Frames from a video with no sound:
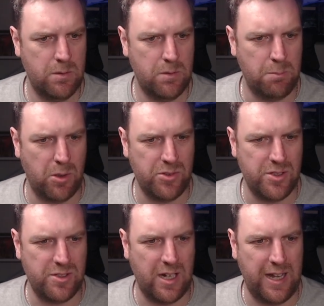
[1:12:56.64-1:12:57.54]

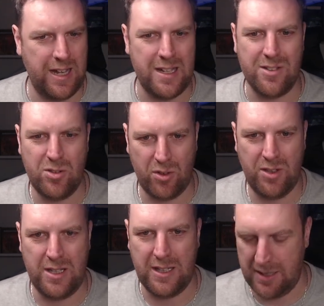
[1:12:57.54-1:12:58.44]
Monster Slayer is not
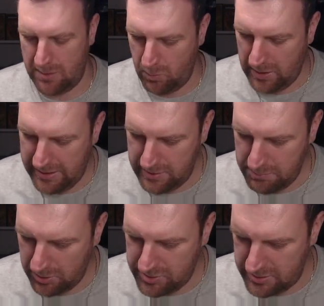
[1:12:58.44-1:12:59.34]
in here. Why is
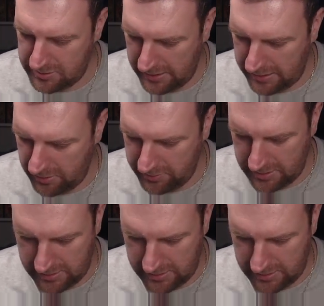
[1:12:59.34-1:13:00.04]
Monster Slayer not in